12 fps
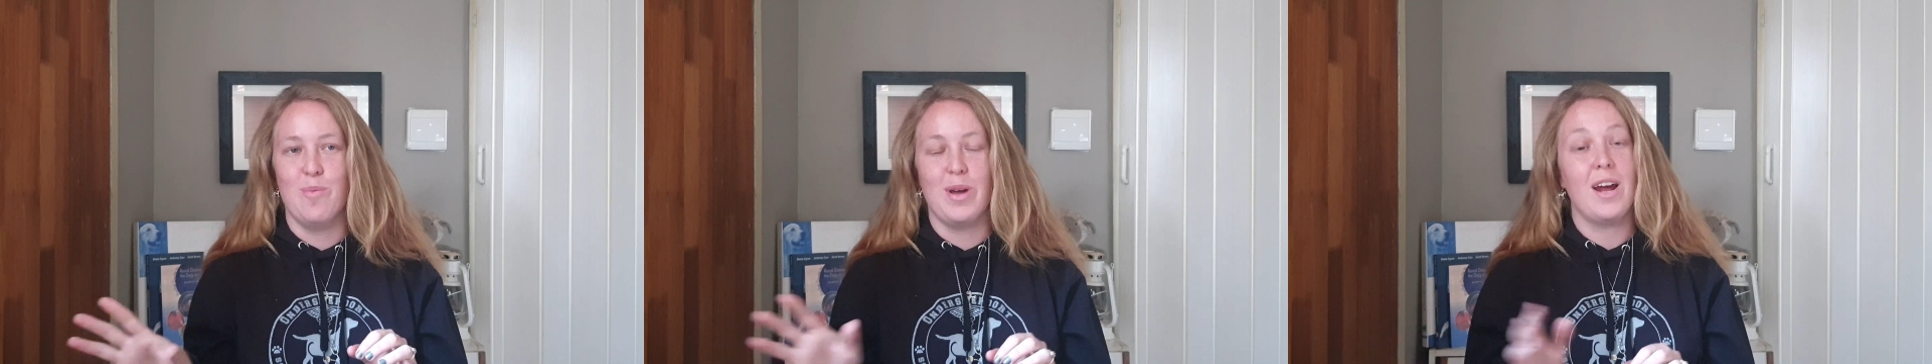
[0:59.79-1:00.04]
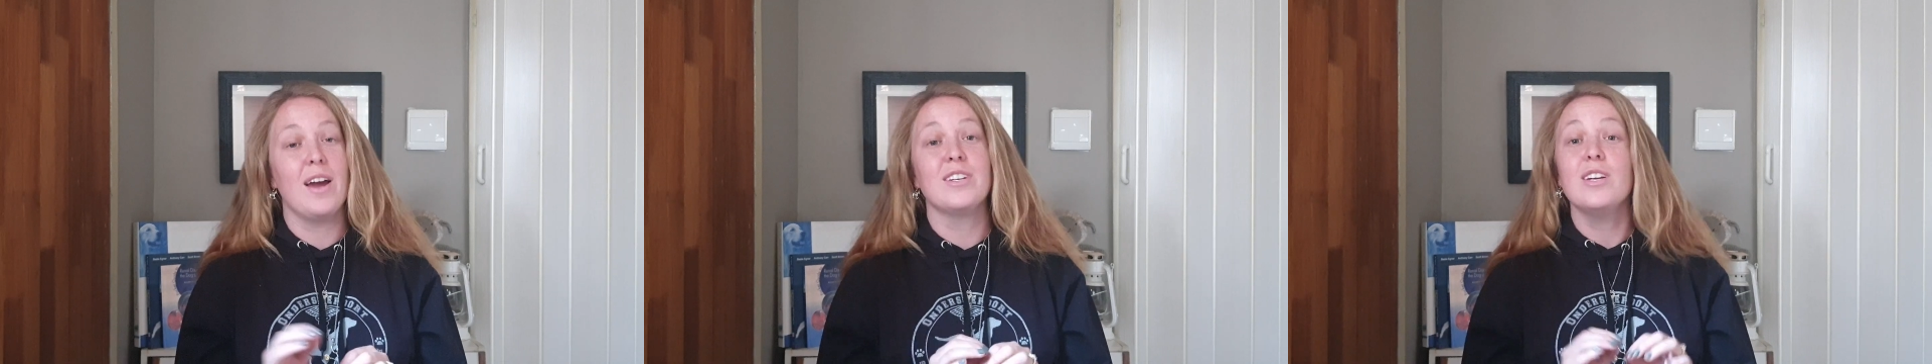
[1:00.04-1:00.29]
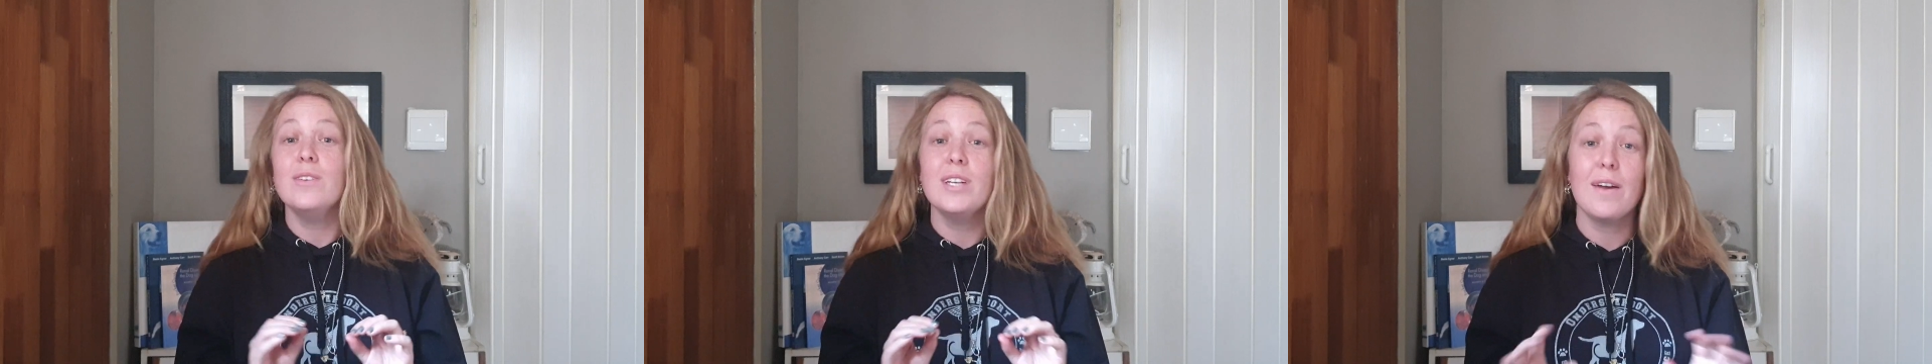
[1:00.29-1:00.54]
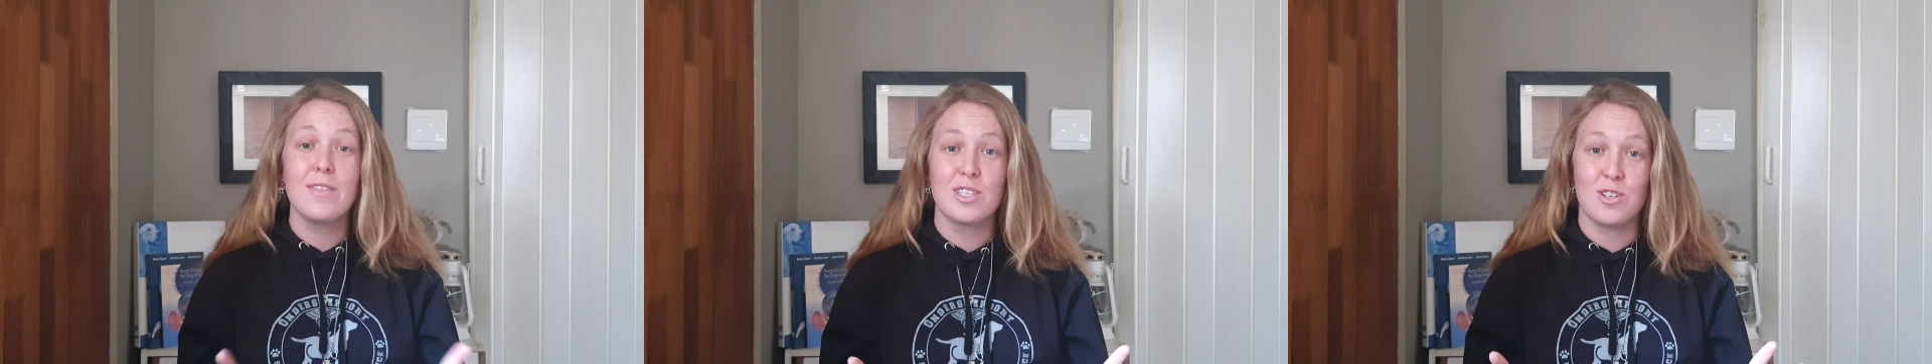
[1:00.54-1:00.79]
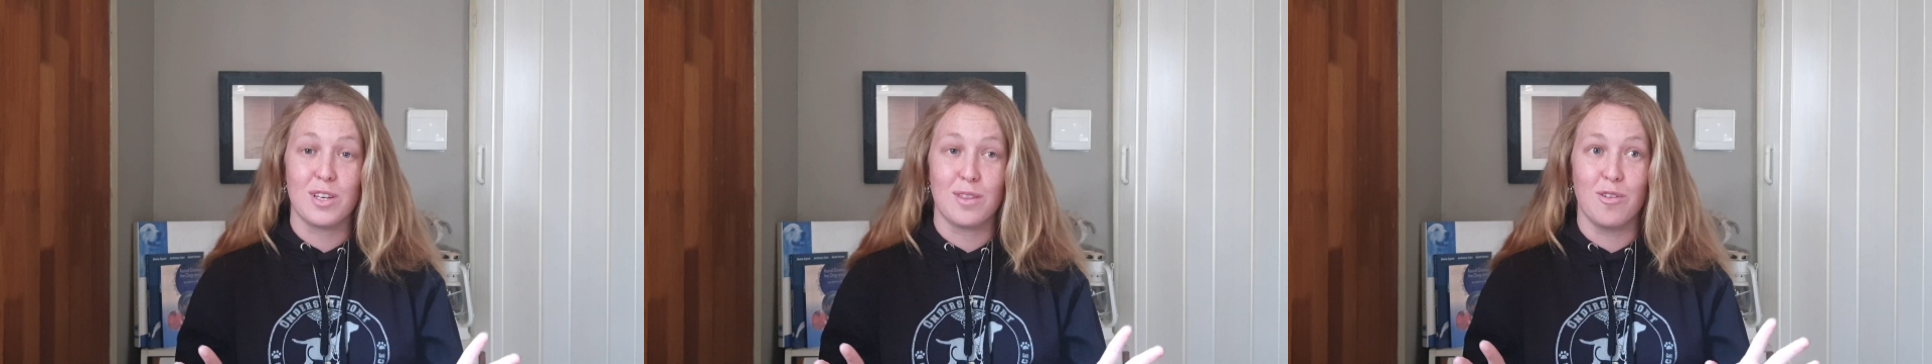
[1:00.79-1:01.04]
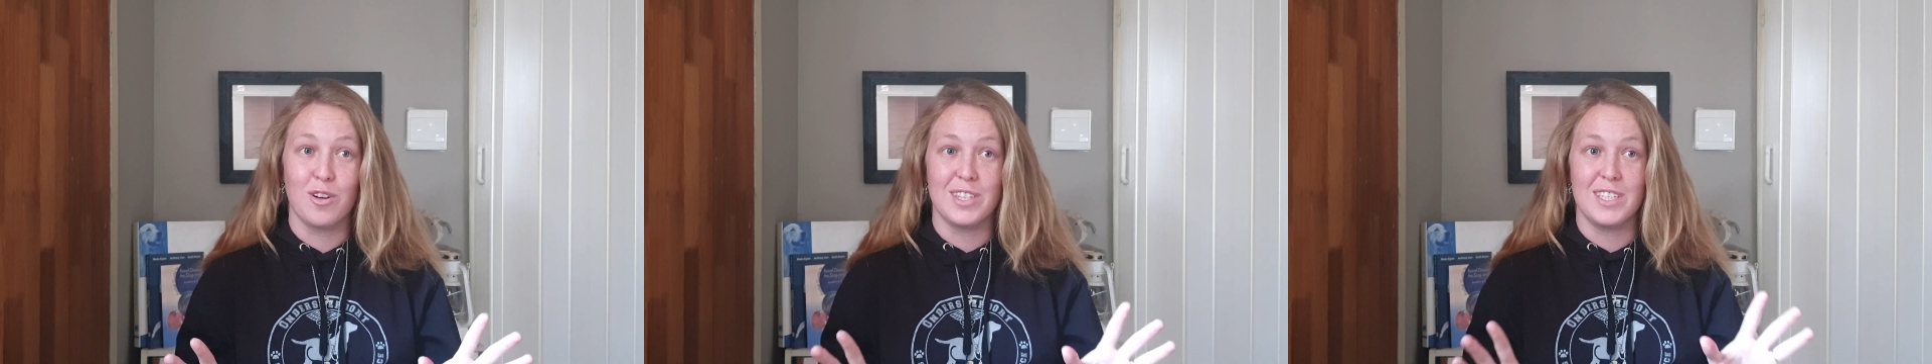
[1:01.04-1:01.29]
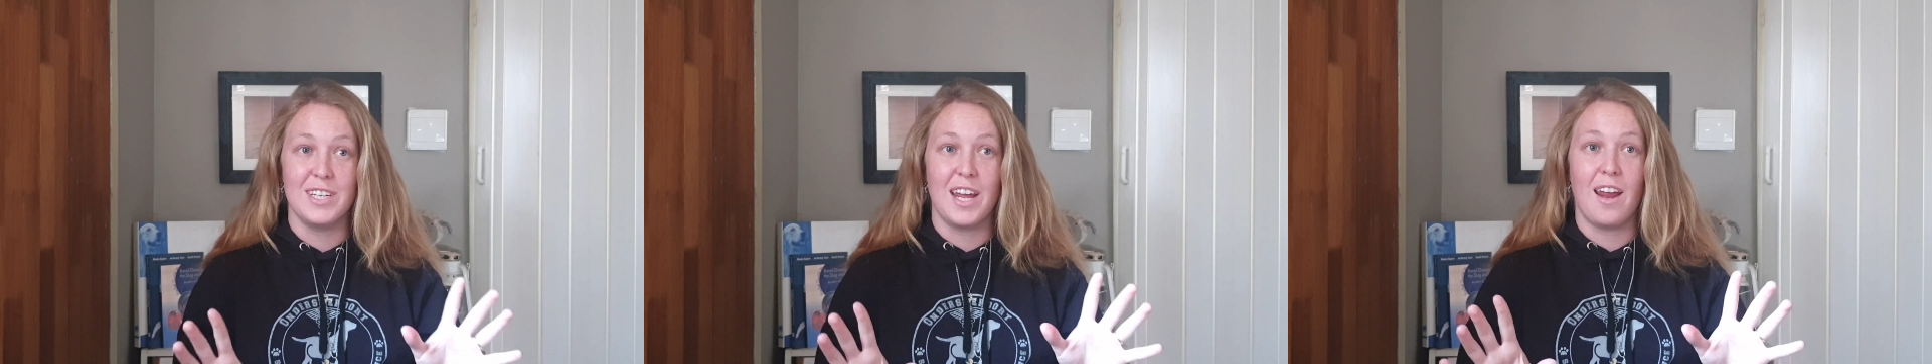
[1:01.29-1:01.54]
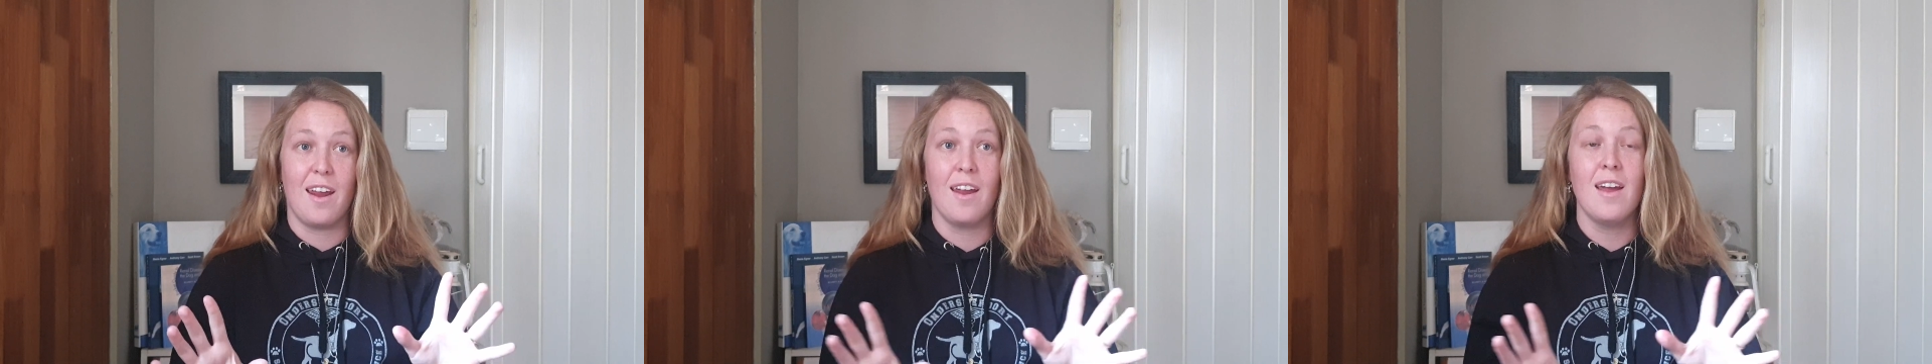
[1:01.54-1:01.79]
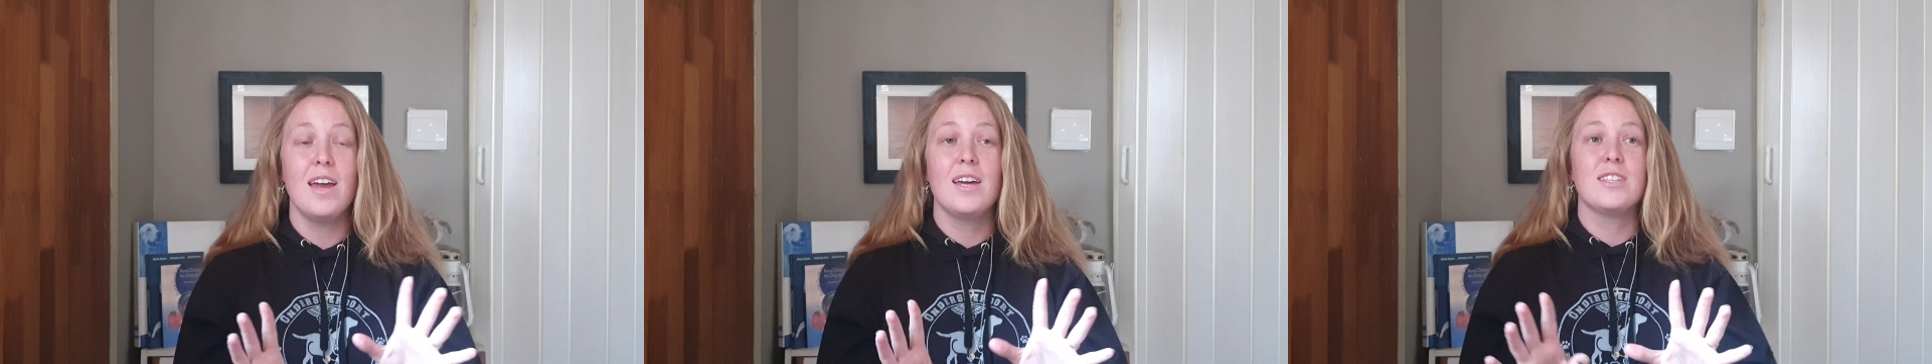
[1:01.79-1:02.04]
but I don't have the strength for it today.